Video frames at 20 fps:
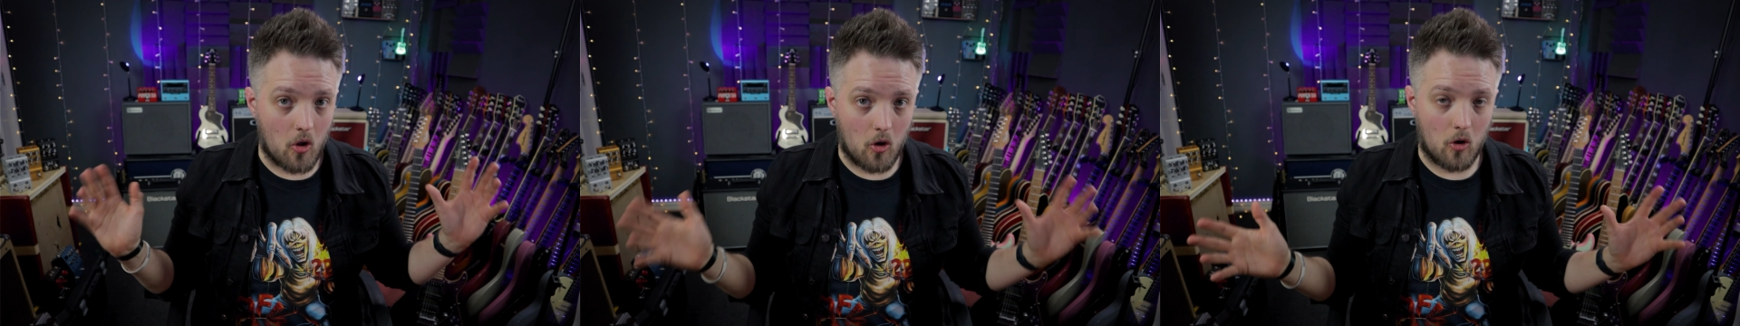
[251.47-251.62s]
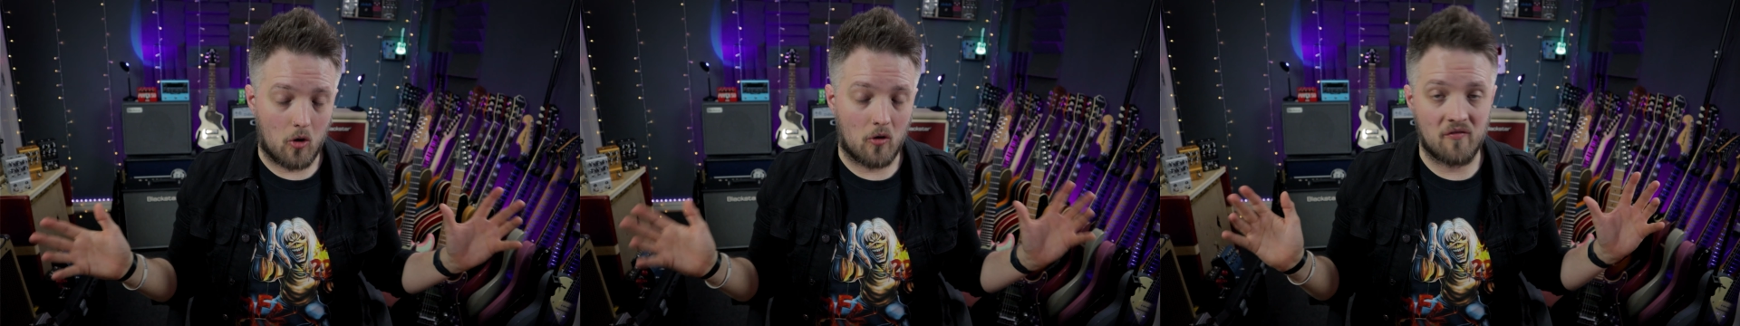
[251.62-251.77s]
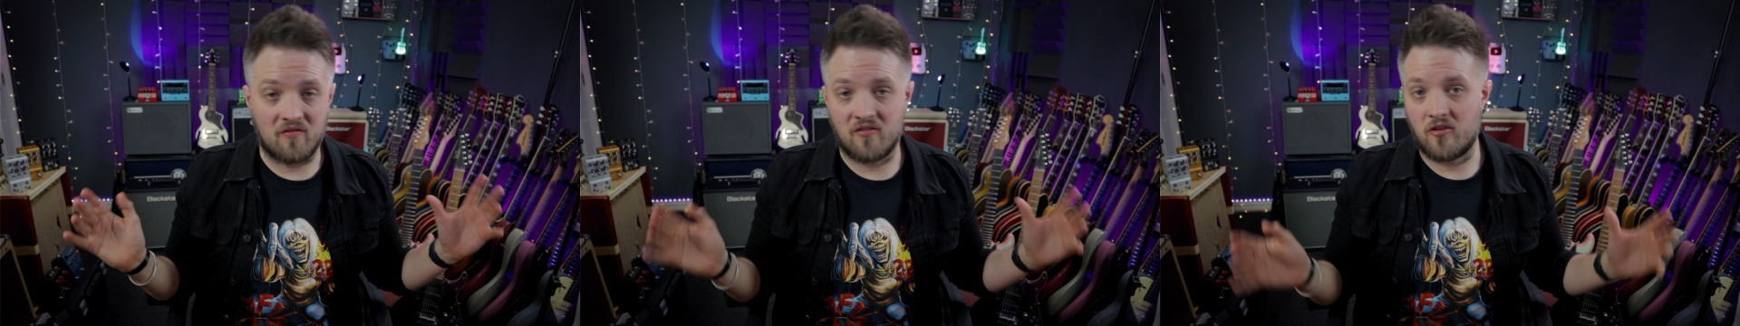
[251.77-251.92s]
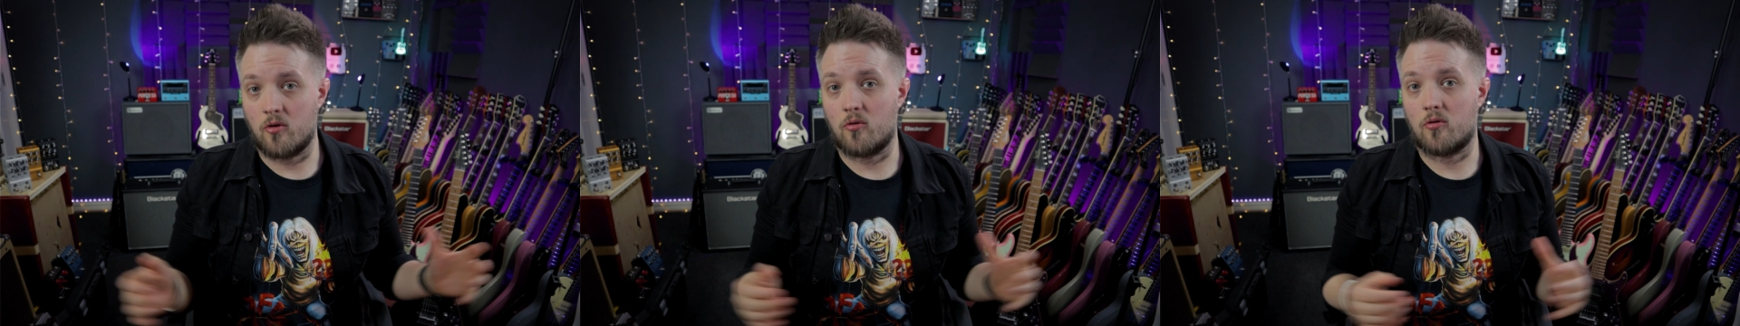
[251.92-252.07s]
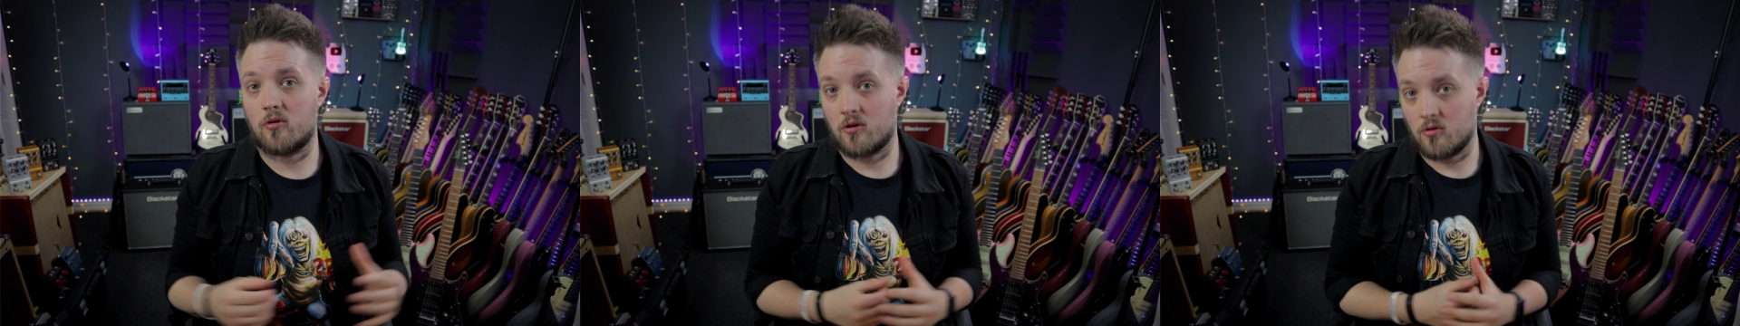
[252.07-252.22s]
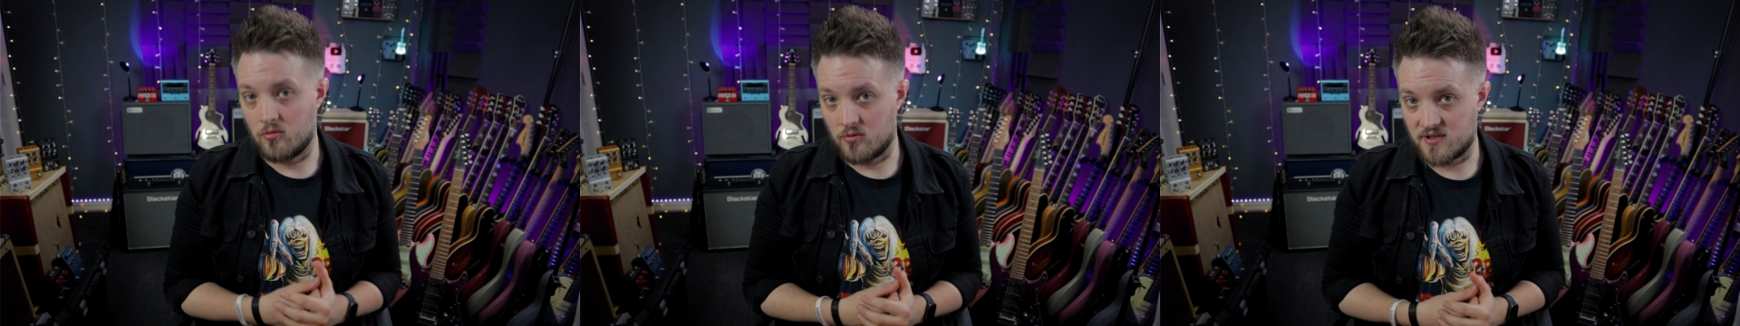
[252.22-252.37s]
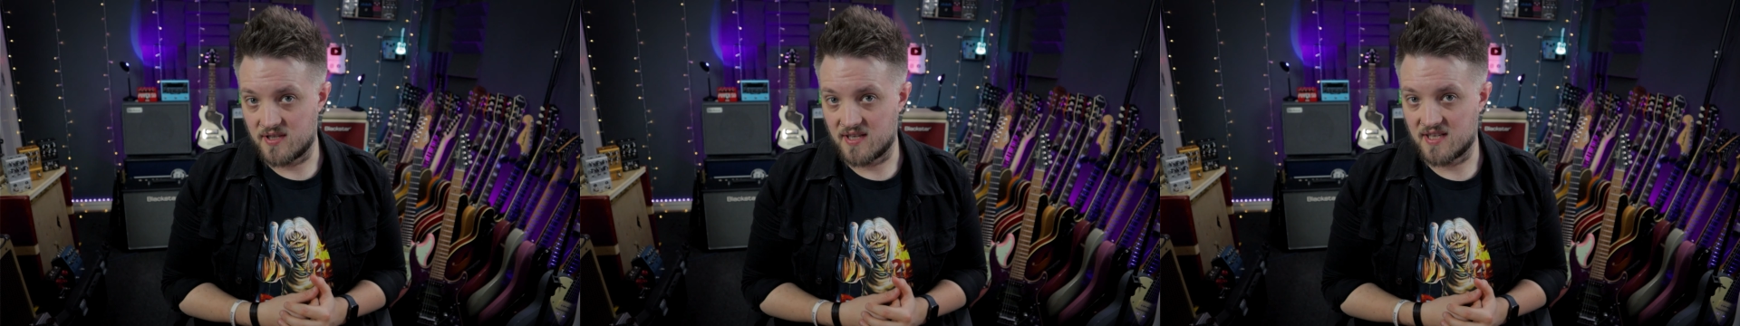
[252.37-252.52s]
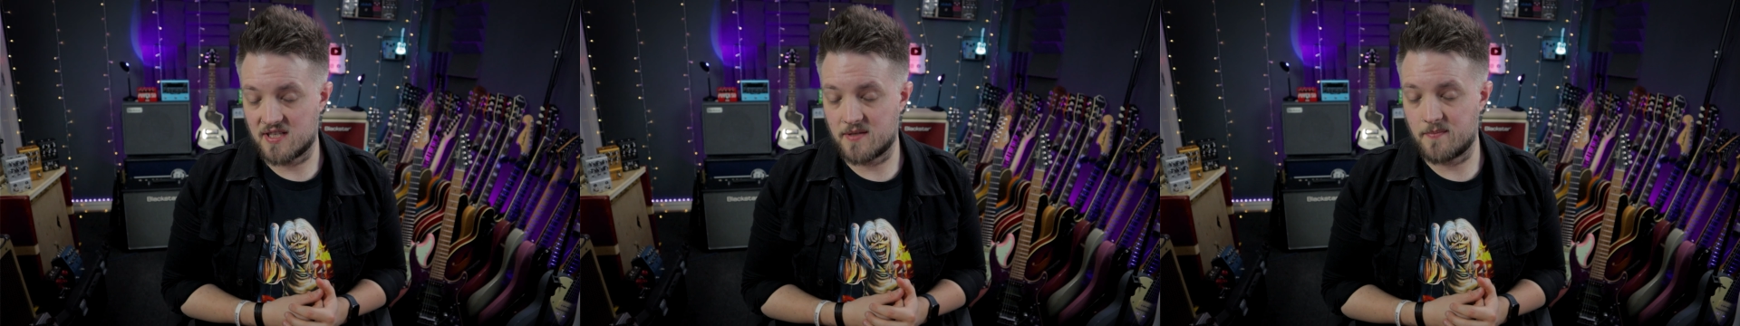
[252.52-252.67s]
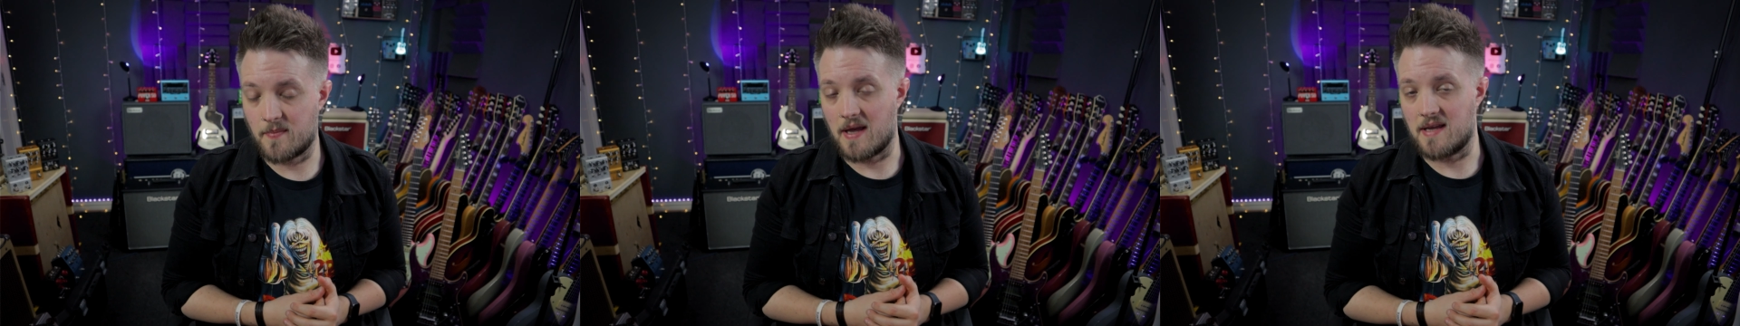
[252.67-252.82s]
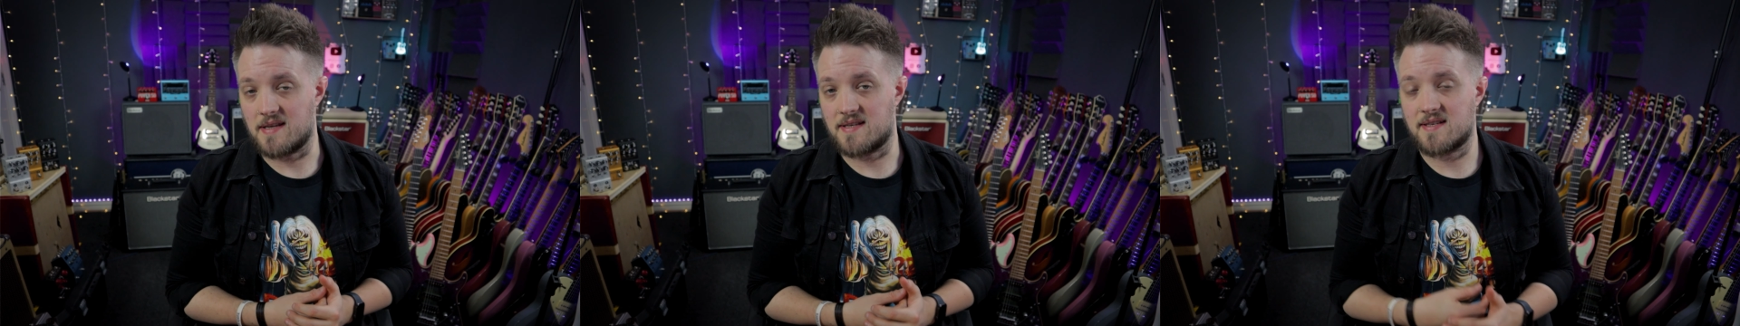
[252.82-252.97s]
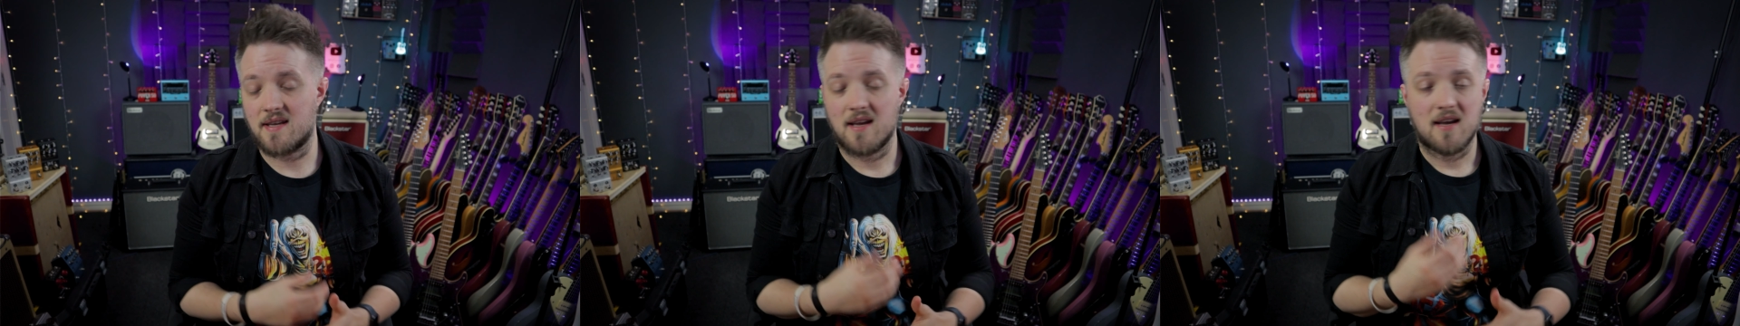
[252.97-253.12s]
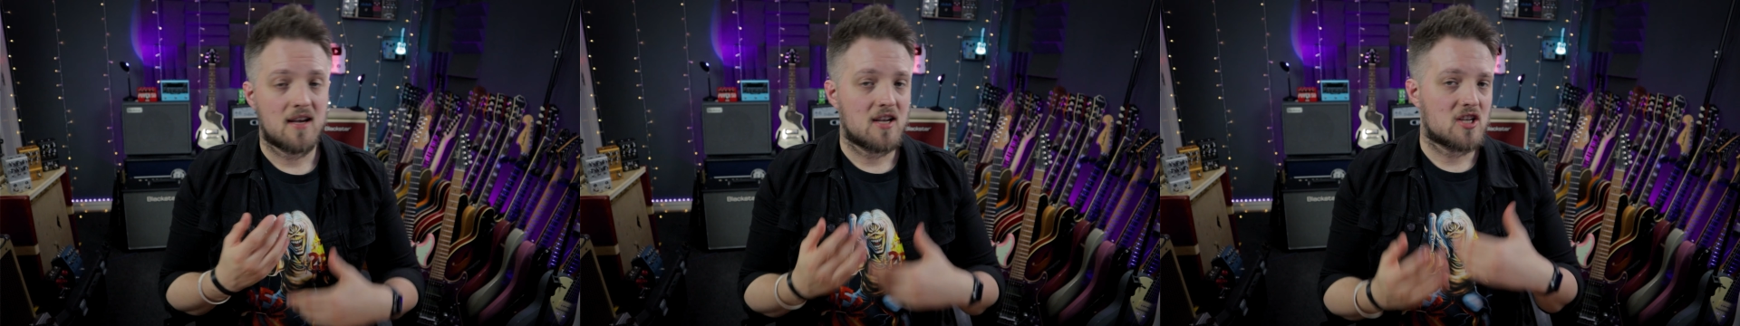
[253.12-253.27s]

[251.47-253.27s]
of your acoustic space.